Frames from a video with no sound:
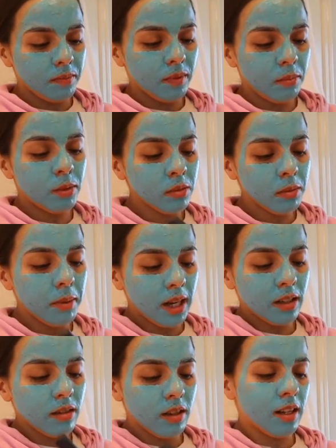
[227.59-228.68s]
It brings me back
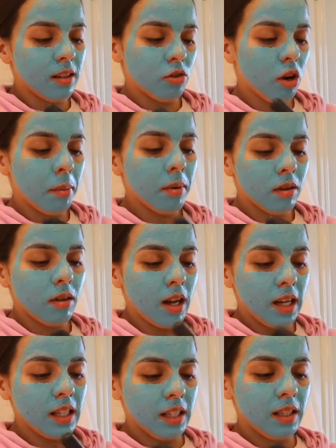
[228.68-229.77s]
to like a tropical
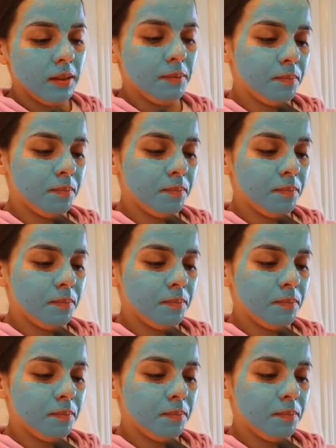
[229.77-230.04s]
island.